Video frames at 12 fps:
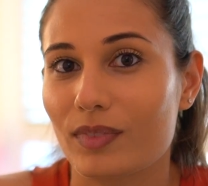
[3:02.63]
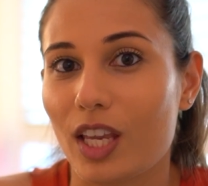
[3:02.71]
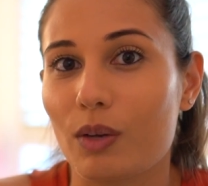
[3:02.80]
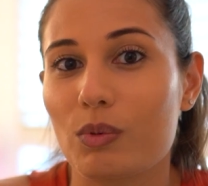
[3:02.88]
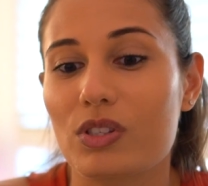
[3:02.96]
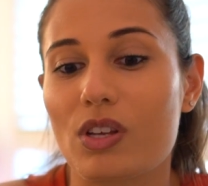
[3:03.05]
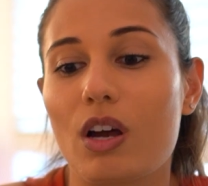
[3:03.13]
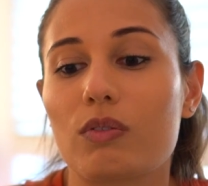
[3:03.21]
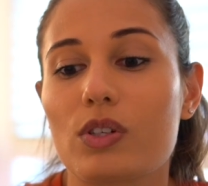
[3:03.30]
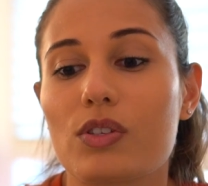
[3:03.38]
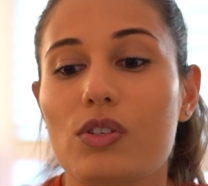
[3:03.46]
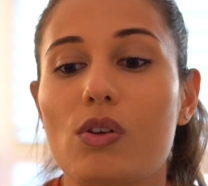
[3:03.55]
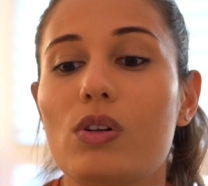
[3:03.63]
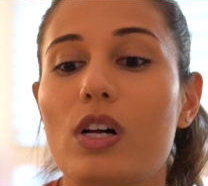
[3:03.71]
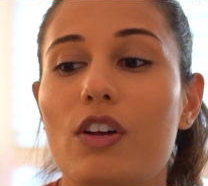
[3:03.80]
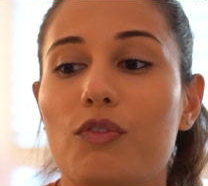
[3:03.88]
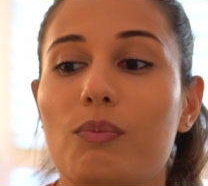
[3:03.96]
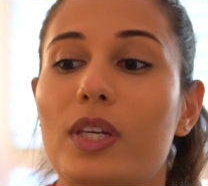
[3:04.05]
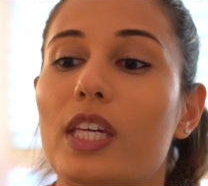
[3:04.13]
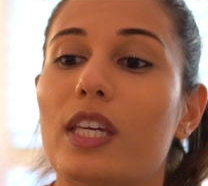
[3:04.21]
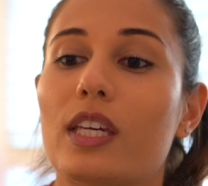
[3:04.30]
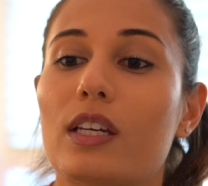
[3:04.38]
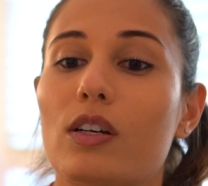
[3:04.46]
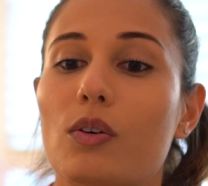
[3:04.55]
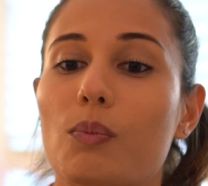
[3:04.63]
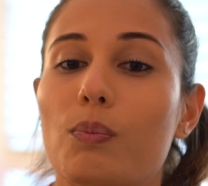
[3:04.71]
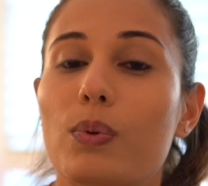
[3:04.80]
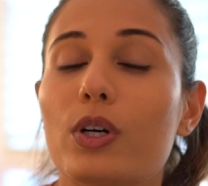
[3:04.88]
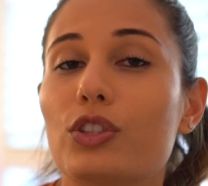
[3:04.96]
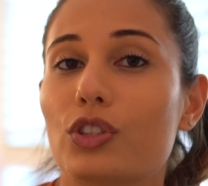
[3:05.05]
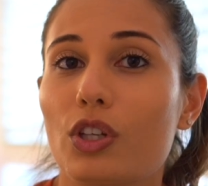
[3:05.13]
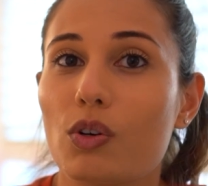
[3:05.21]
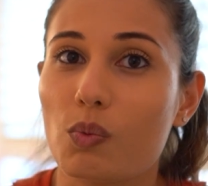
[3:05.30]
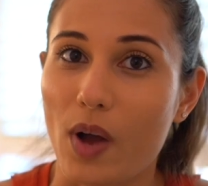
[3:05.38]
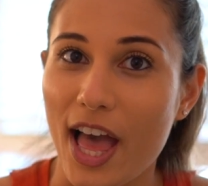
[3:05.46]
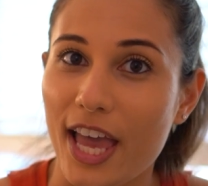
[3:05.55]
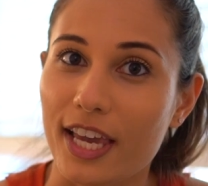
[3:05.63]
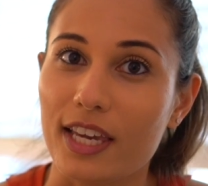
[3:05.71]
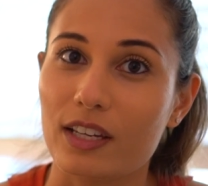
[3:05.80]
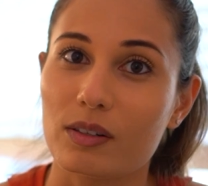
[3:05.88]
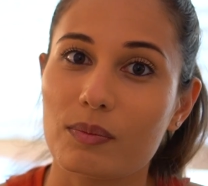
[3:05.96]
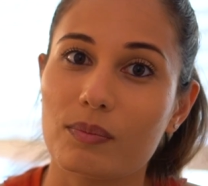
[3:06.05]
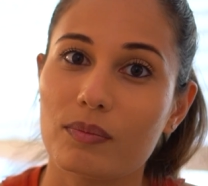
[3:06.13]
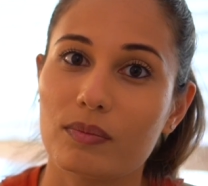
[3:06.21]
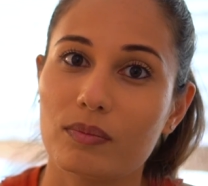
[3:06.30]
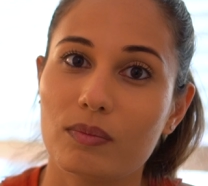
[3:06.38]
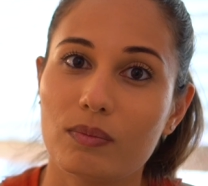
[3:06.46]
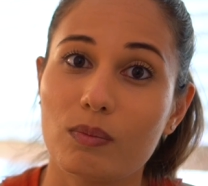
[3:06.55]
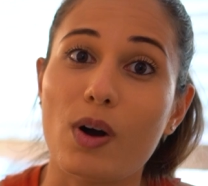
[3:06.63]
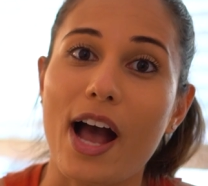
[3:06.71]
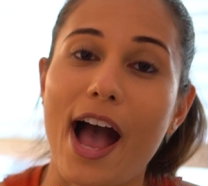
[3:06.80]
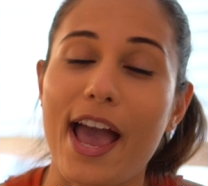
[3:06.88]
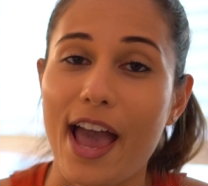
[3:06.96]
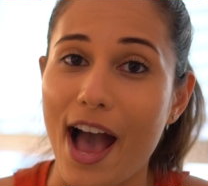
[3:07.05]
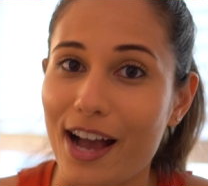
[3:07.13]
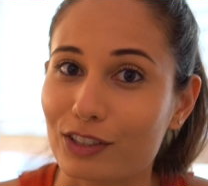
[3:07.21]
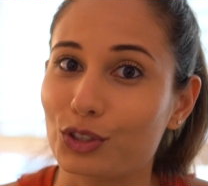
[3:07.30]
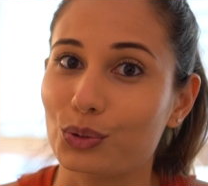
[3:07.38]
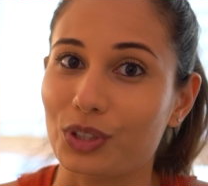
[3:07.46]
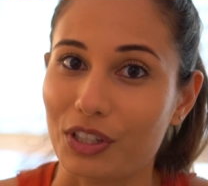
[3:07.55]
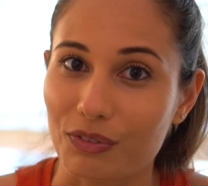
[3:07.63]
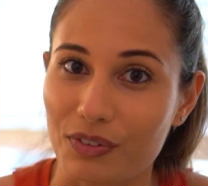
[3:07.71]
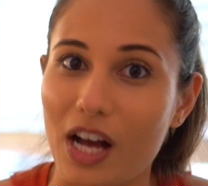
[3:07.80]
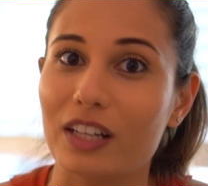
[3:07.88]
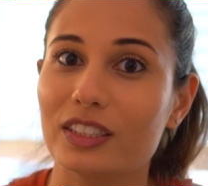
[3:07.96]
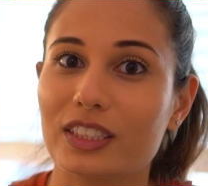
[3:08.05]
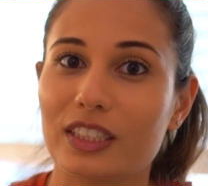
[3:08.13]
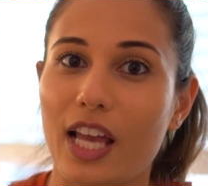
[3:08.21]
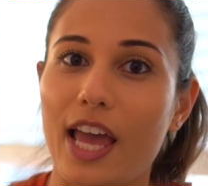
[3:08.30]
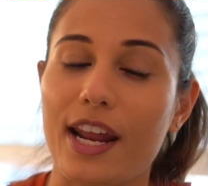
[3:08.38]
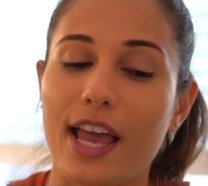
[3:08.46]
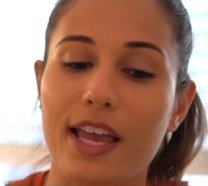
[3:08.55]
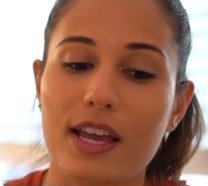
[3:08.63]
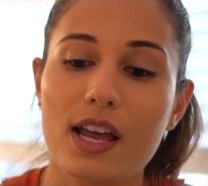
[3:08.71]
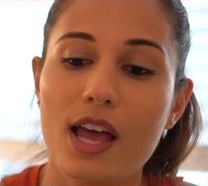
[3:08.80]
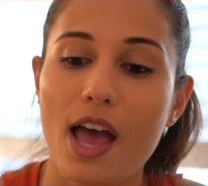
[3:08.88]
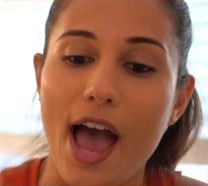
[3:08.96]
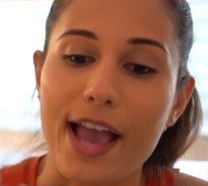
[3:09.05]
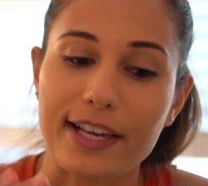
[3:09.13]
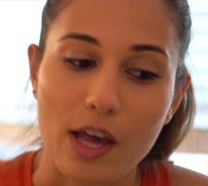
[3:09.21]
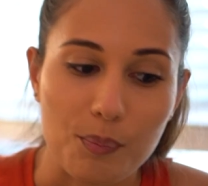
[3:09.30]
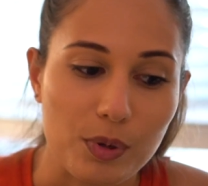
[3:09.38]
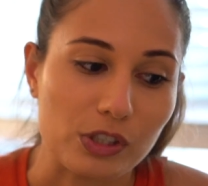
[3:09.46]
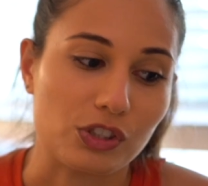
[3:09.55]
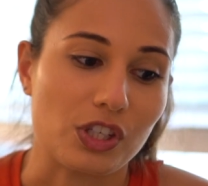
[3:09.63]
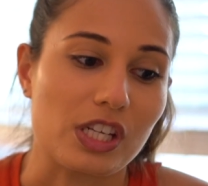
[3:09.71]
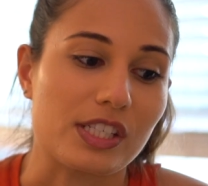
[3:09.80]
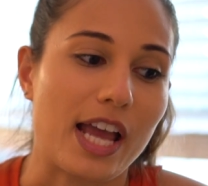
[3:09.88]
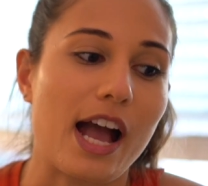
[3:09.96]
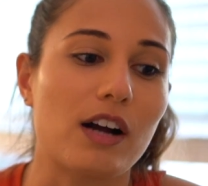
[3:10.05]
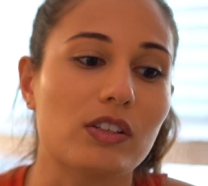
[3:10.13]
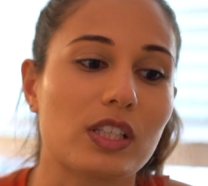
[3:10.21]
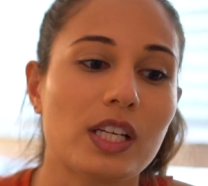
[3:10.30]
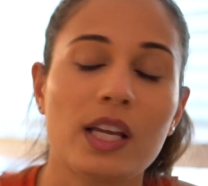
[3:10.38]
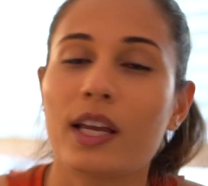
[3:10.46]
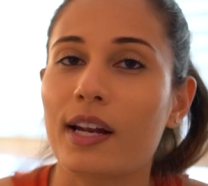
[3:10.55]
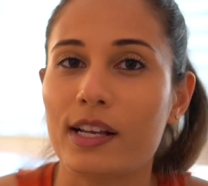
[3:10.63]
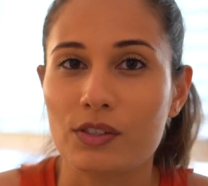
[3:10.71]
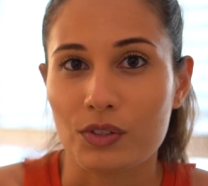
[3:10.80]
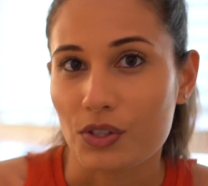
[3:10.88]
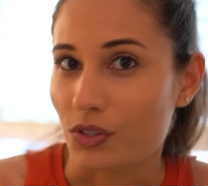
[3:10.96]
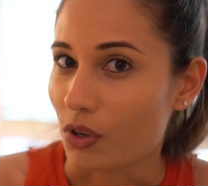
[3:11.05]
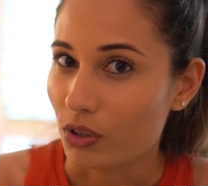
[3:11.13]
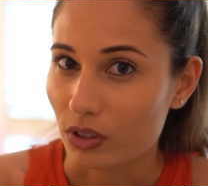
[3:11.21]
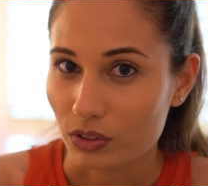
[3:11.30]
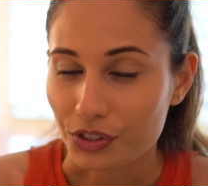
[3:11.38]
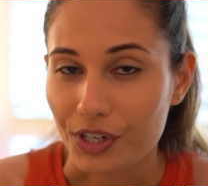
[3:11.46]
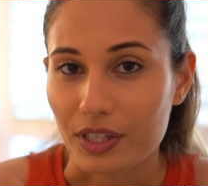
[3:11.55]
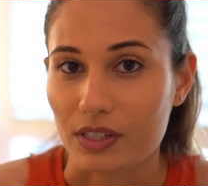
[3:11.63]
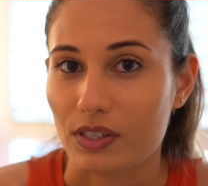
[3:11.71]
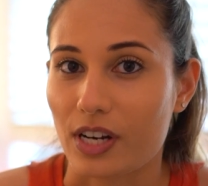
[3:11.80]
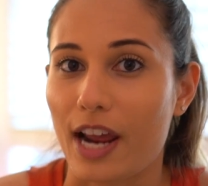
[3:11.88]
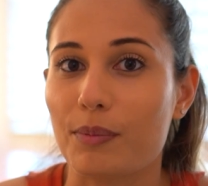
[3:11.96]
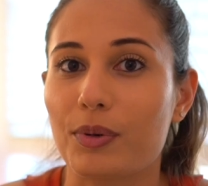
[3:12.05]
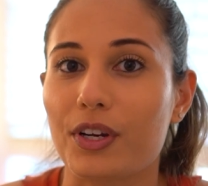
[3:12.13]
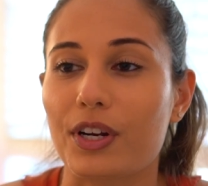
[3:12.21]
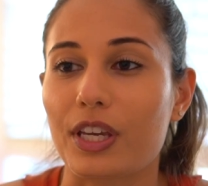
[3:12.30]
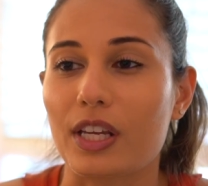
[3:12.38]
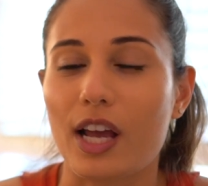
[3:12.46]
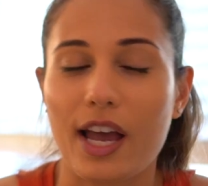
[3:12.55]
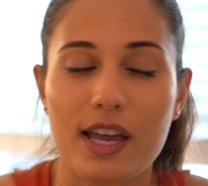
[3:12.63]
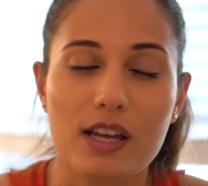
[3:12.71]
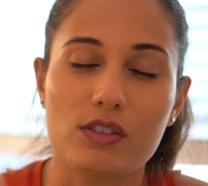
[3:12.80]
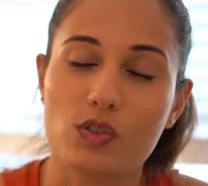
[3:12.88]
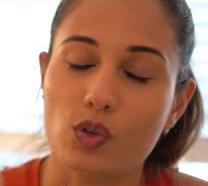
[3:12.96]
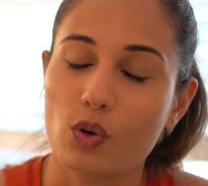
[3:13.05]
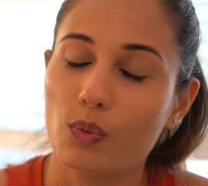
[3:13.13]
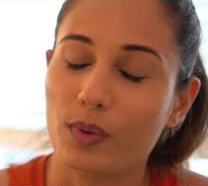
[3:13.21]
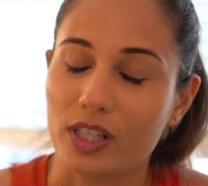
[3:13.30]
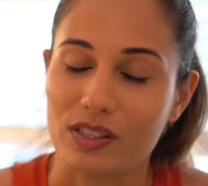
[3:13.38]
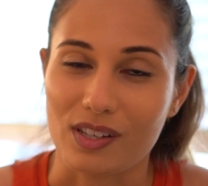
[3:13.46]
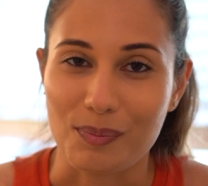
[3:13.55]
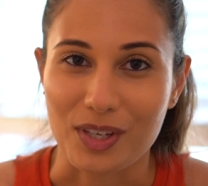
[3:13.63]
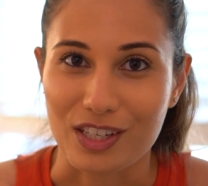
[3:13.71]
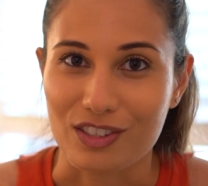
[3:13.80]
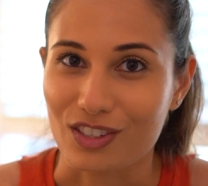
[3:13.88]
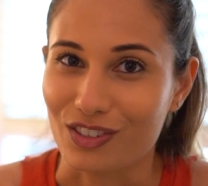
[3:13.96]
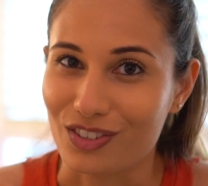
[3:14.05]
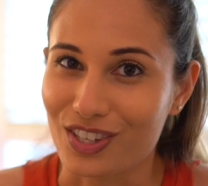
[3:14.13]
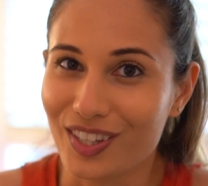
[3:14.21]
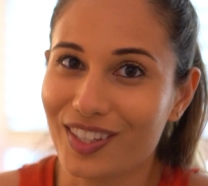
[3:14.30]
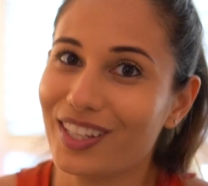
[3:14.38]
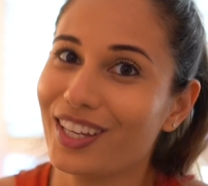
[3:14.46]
It was a result of me pushing away what I actually felt. And I kept pushing it down. And as a result, during this time period, I had so many stomach issues.